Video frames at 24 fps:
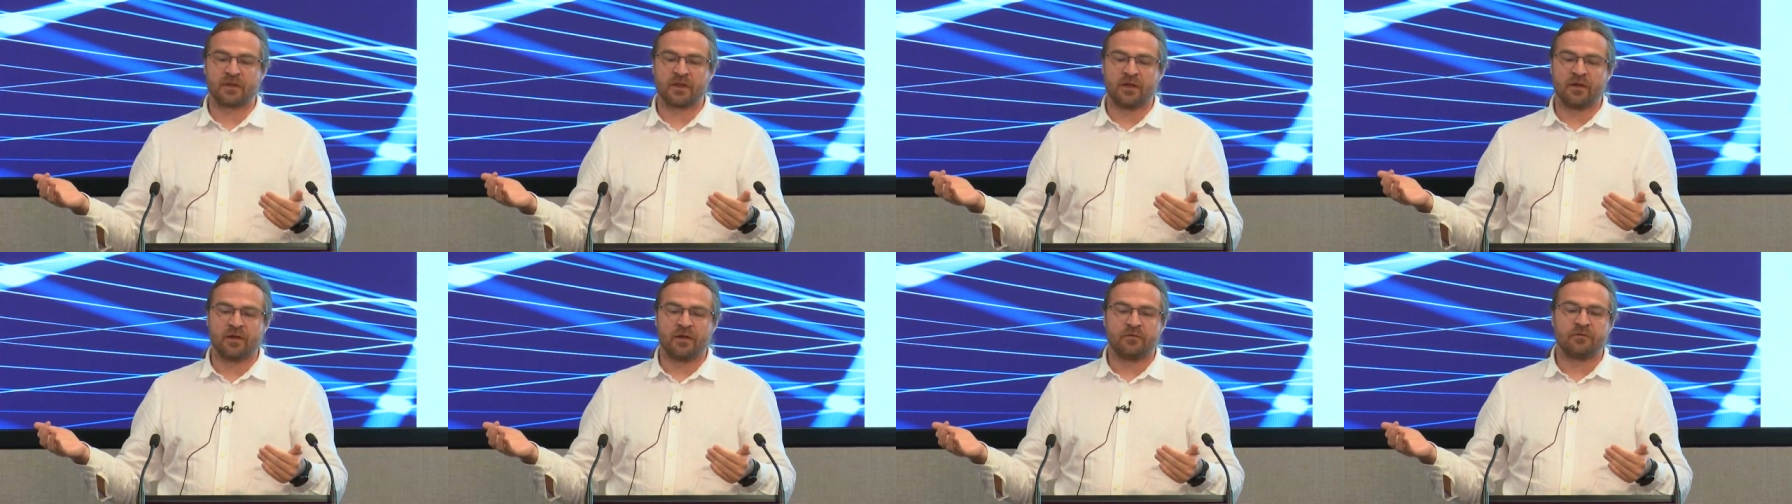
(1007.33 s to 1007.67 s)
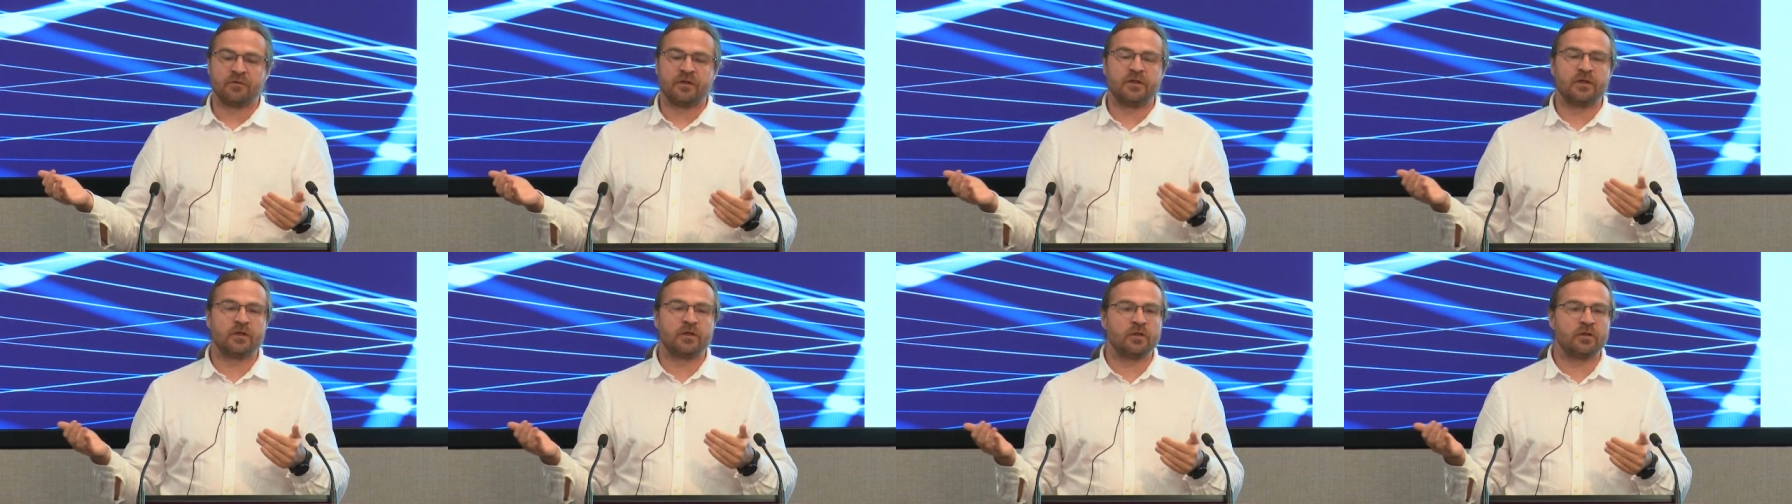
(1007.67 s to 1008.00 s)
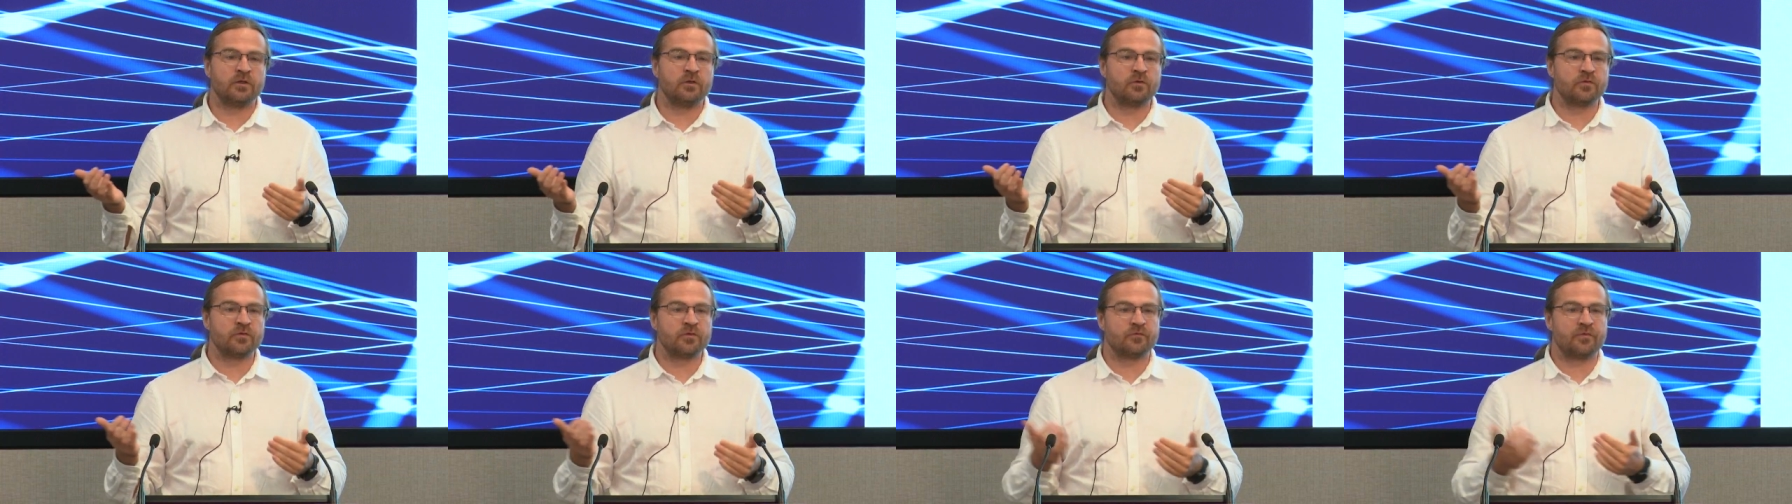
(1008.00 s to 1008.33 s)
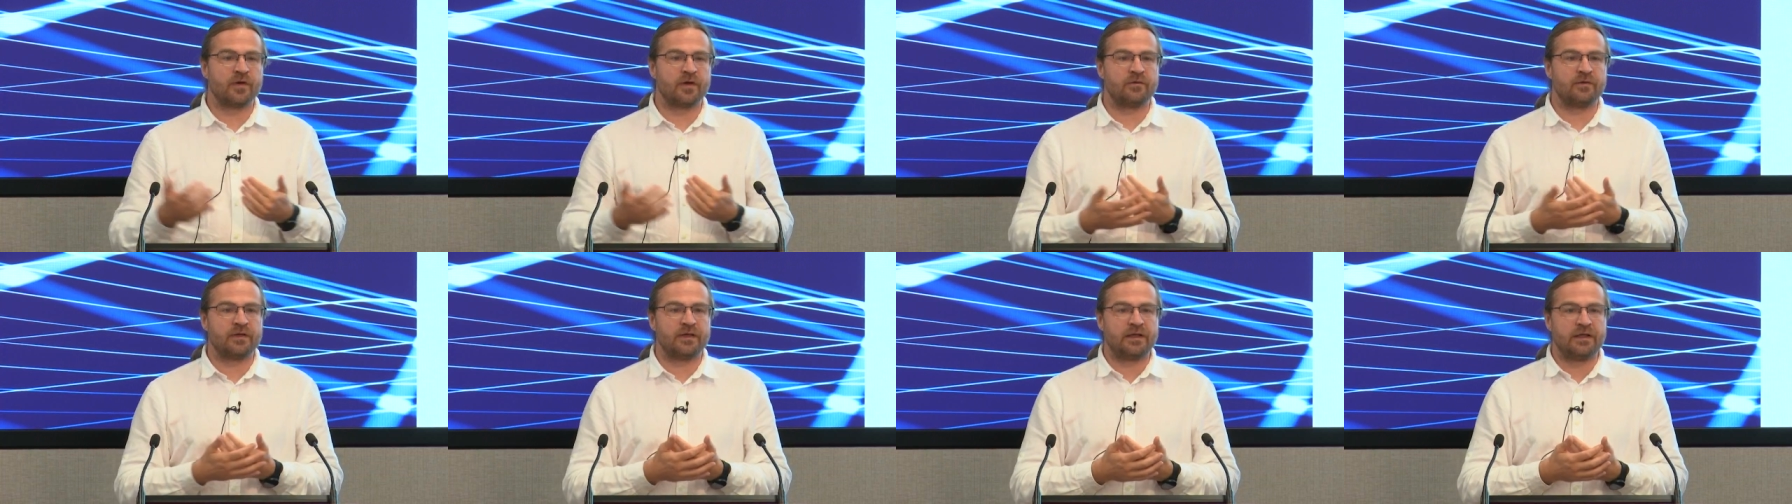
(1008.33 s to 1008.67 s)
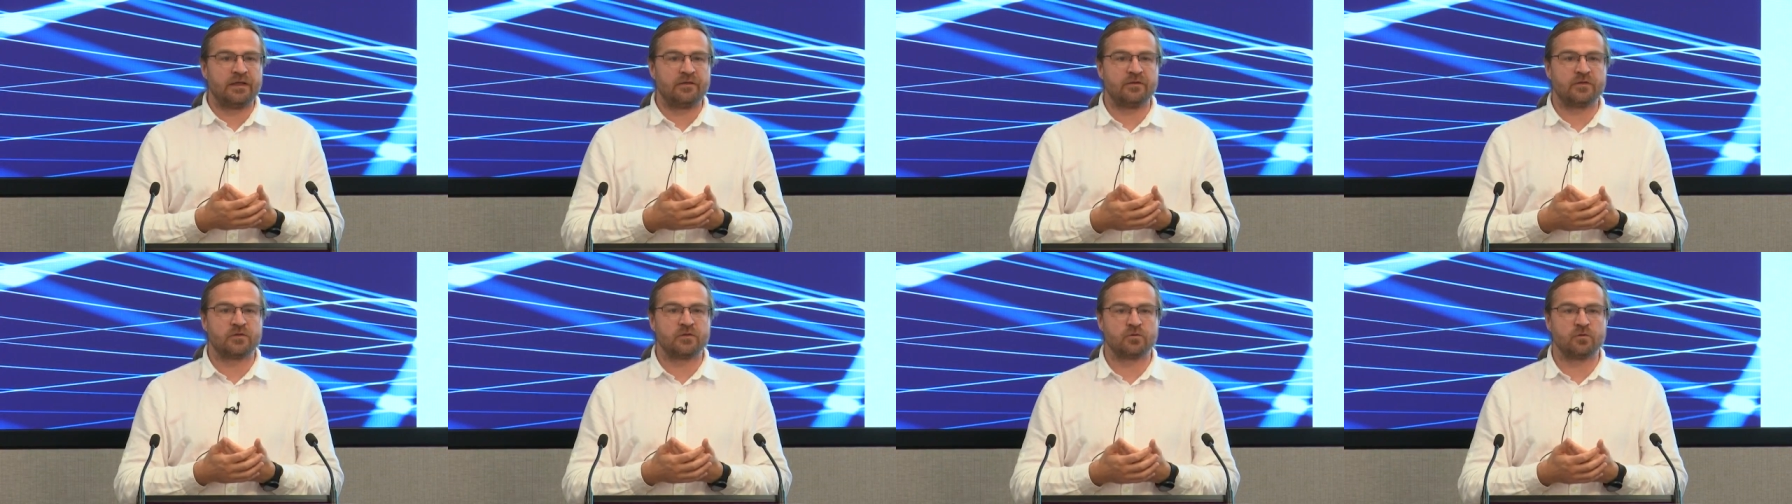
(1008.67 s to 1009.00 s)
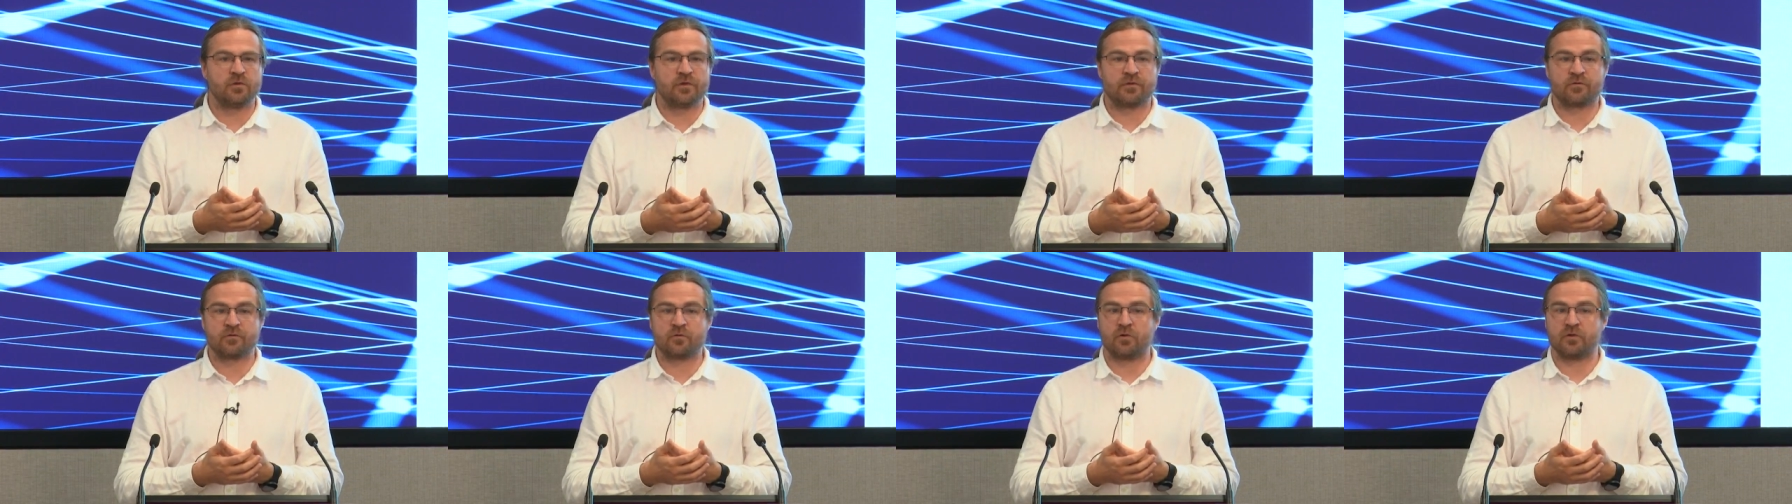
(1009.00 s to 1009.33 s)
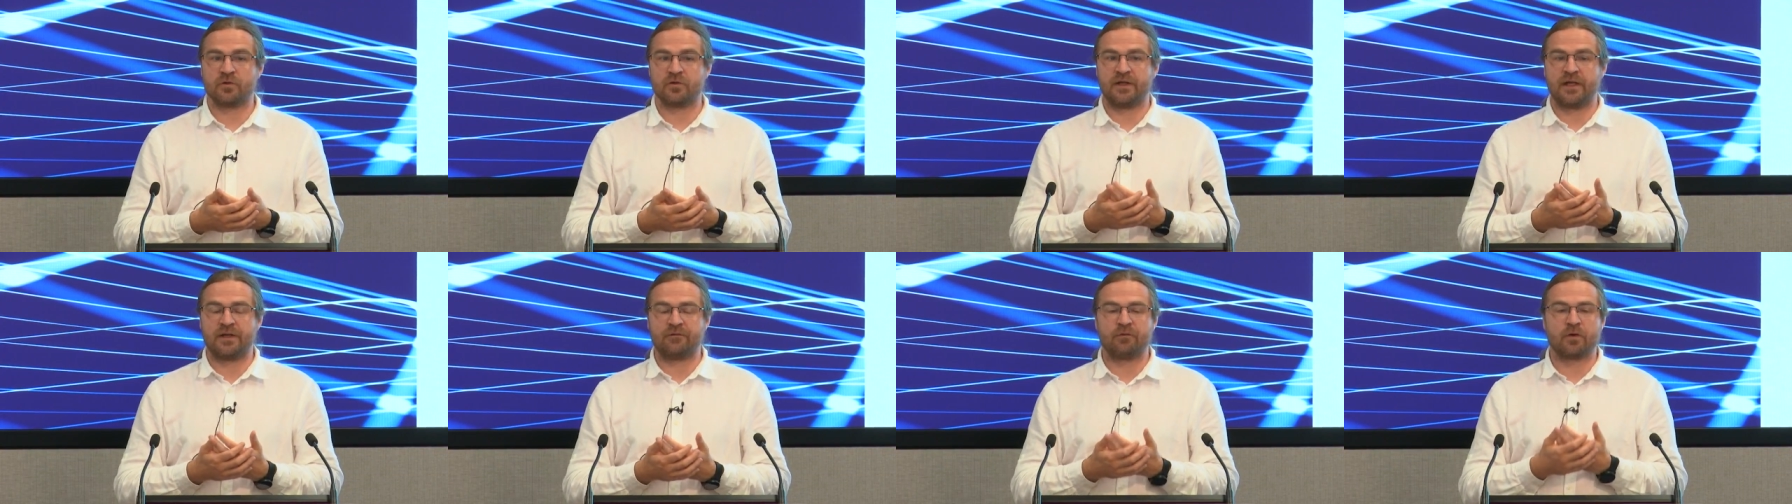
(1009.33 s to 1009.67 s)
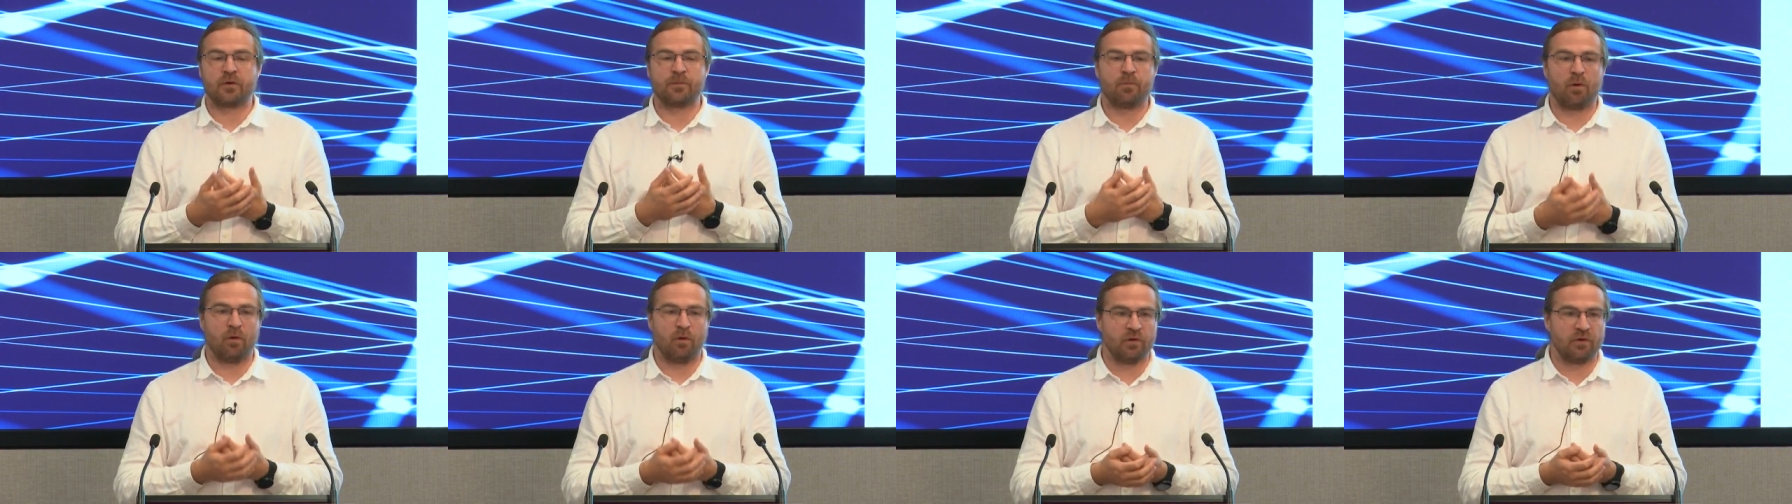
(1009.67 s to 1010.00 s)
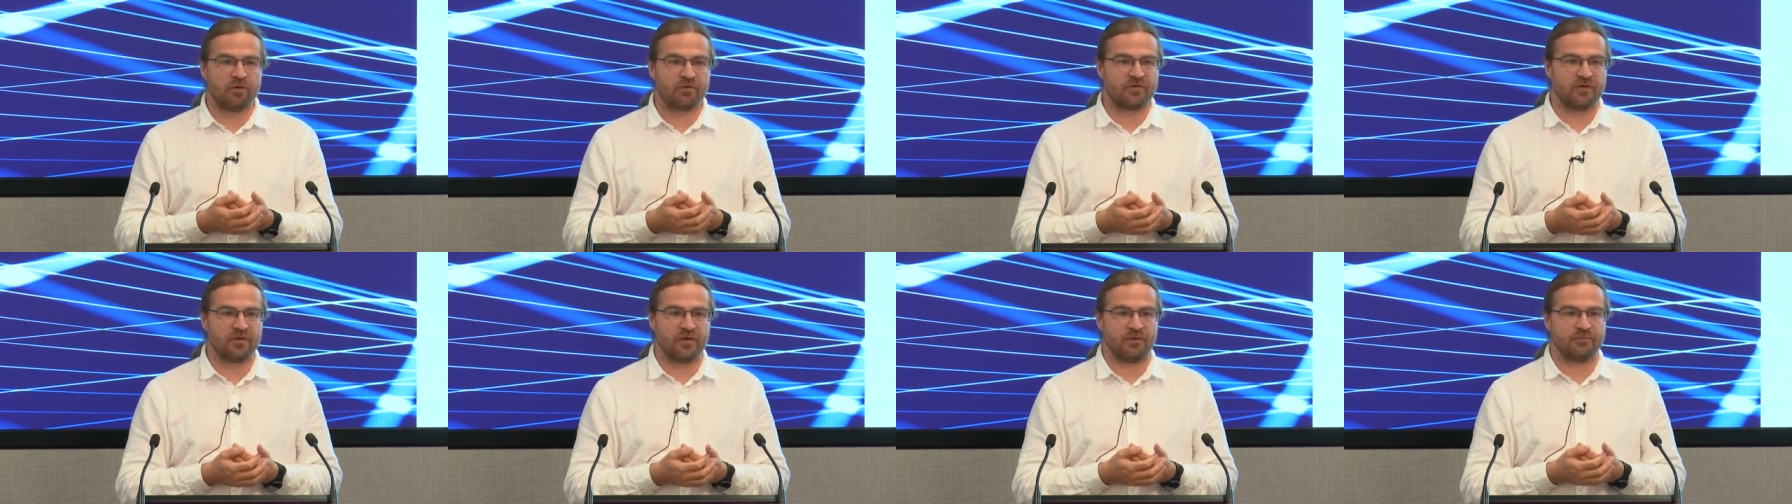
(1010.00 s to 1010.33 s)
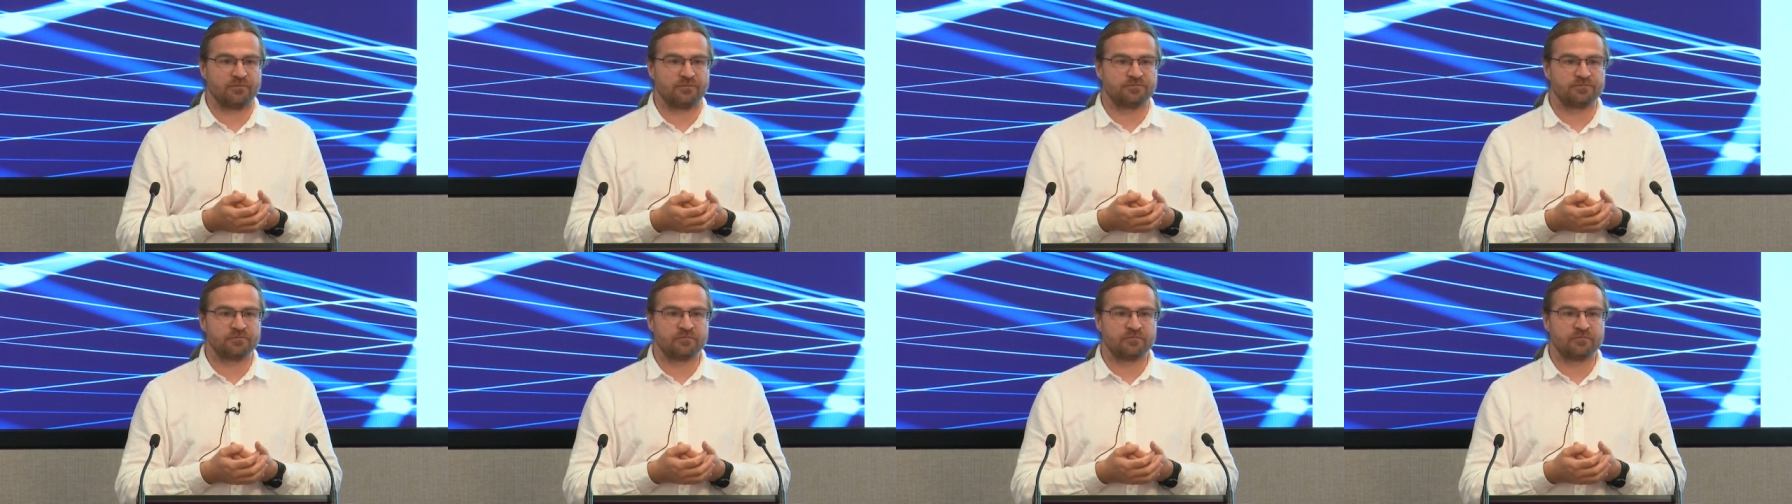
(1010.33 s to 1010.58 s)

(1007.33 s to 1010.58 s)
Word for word: then you can use a very easy tool that's called network policy,